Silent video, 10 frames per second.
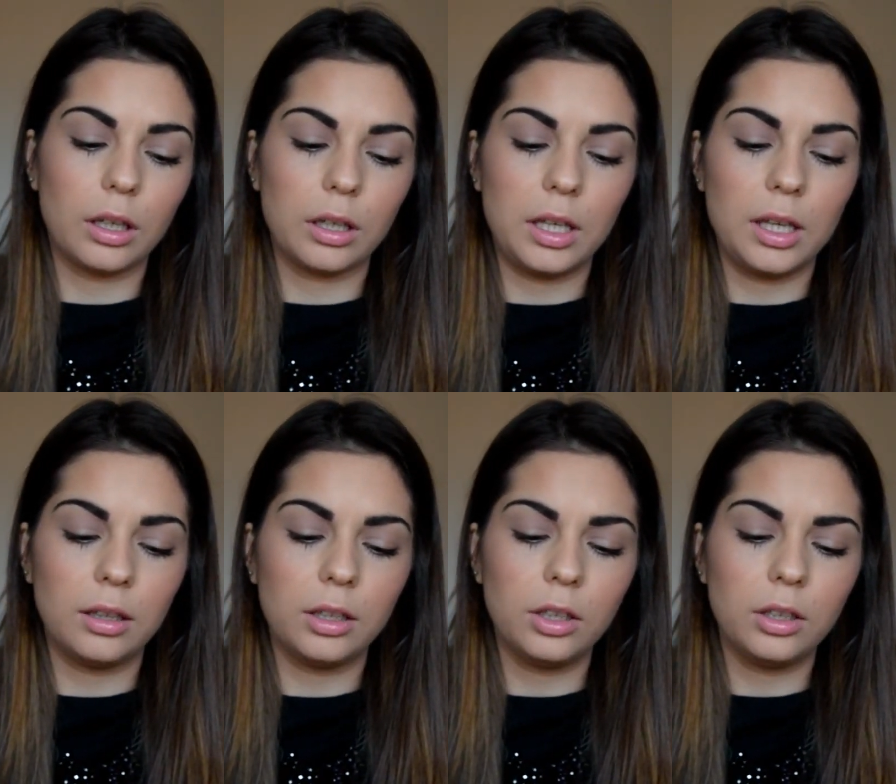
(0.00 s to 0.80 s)

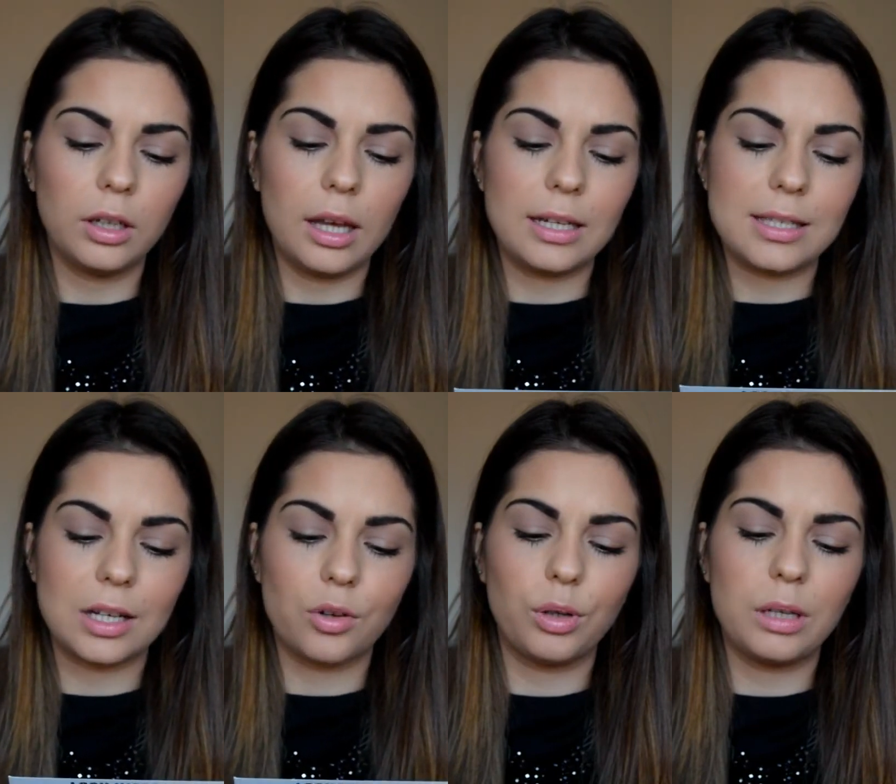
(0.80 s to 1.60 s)
Giller, and it's
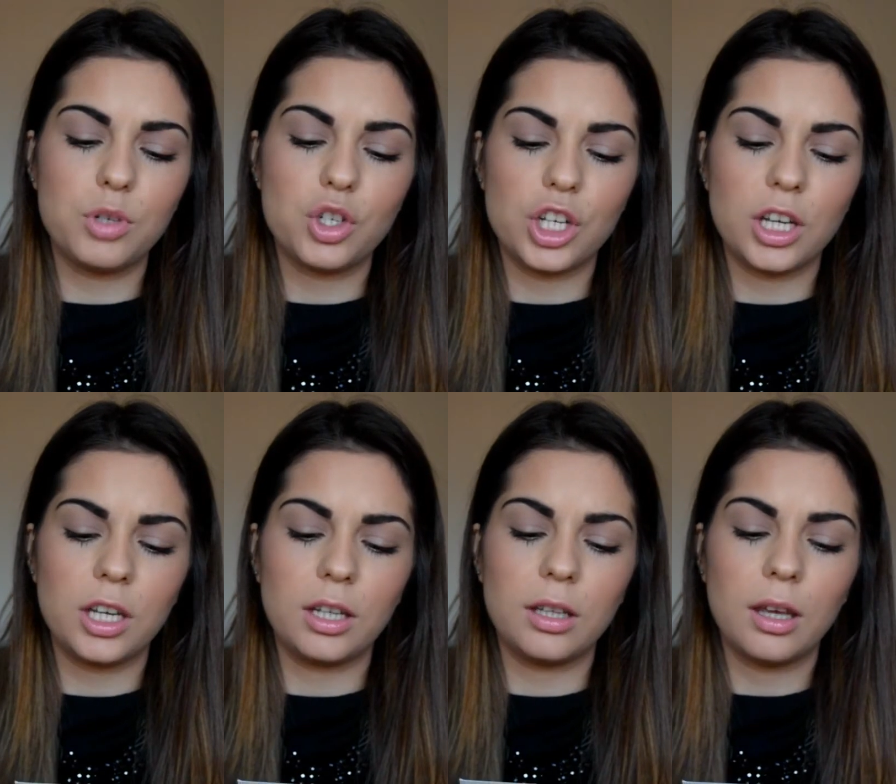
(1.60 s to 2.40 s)
a cream
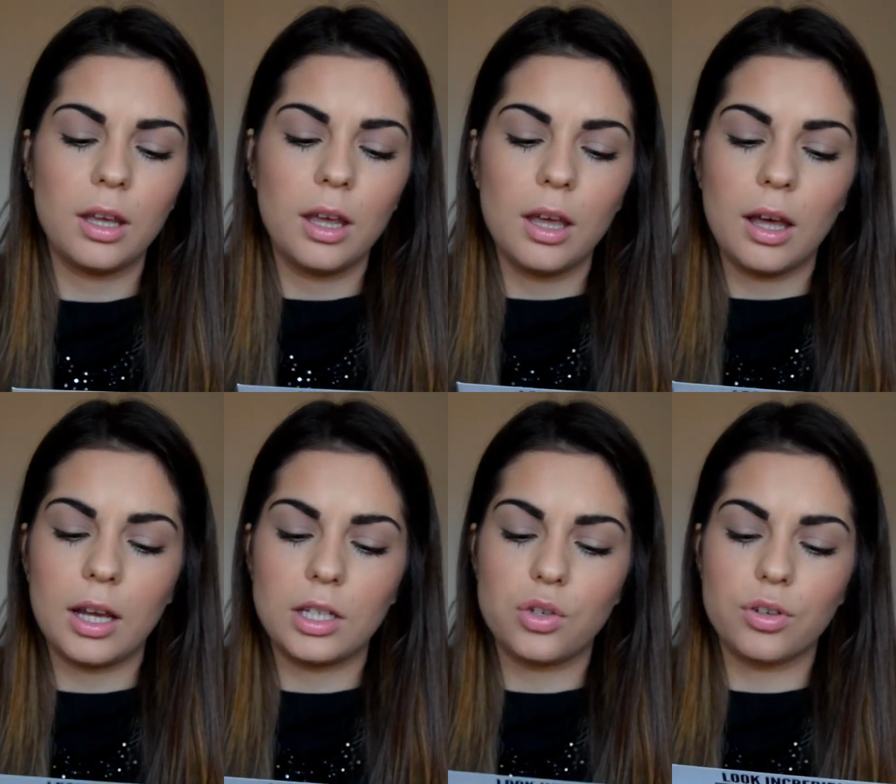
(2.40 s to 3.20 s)
sheen
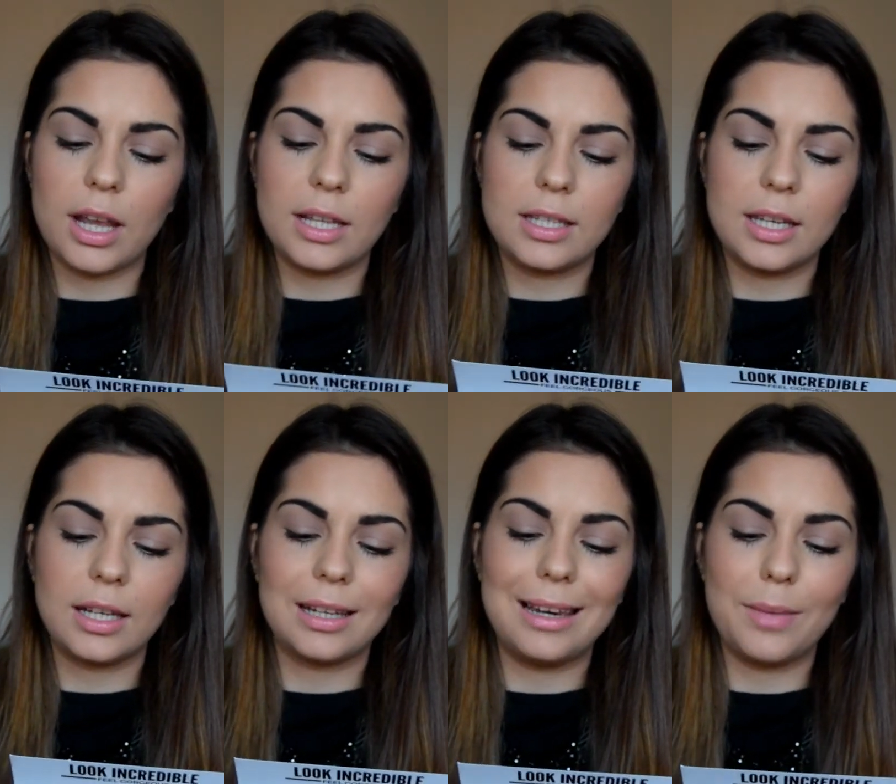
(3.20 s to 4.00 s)
hydrating
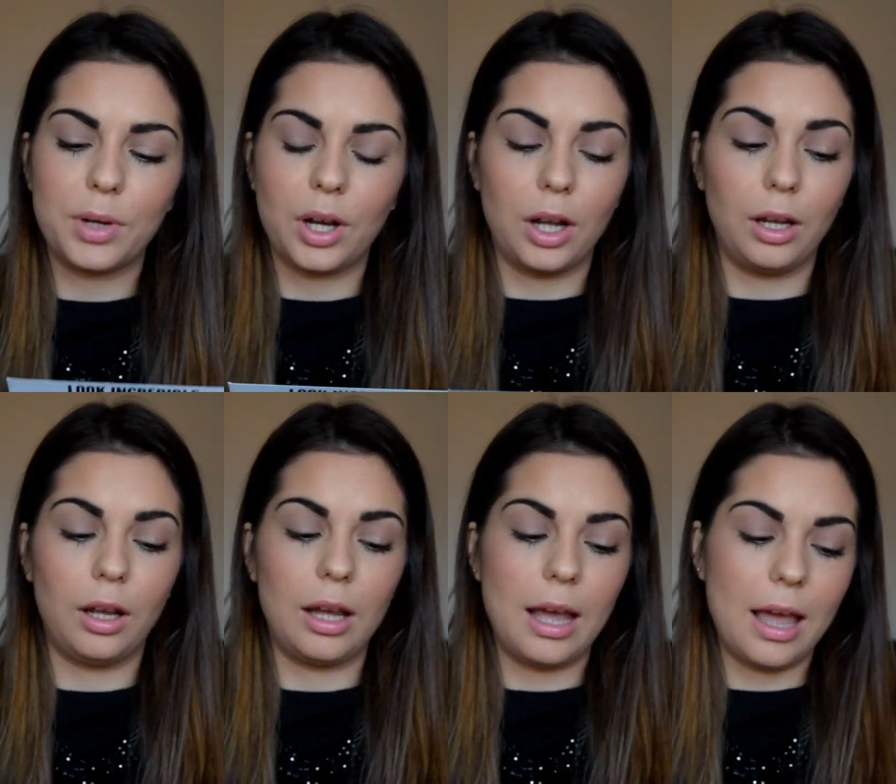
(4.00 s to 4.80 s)
lip
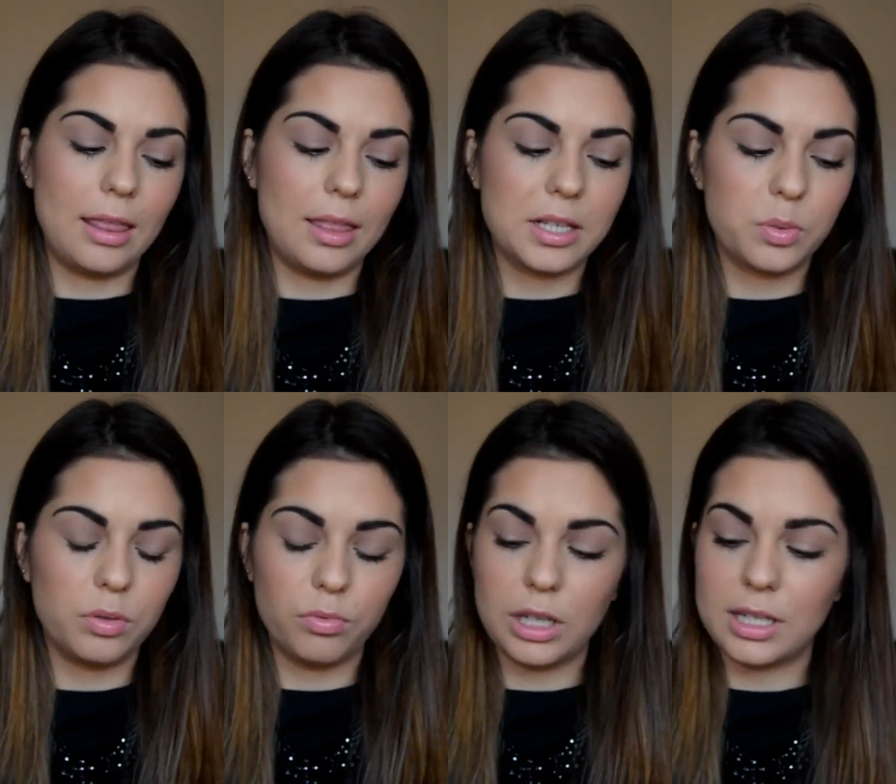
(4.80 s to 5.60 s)
color, and this
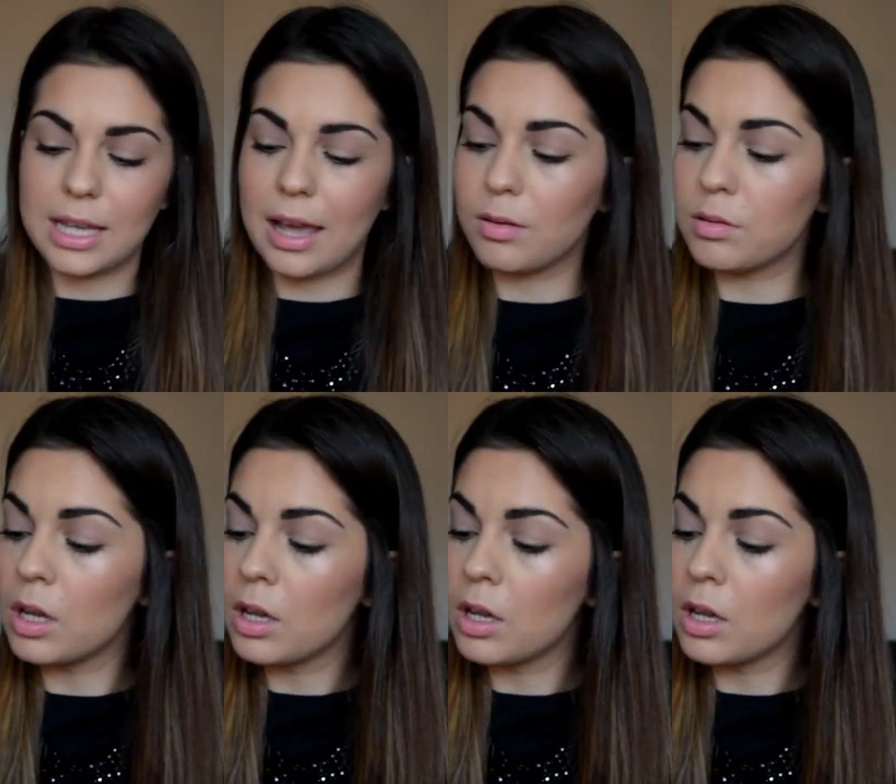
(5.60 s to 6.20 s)
one retails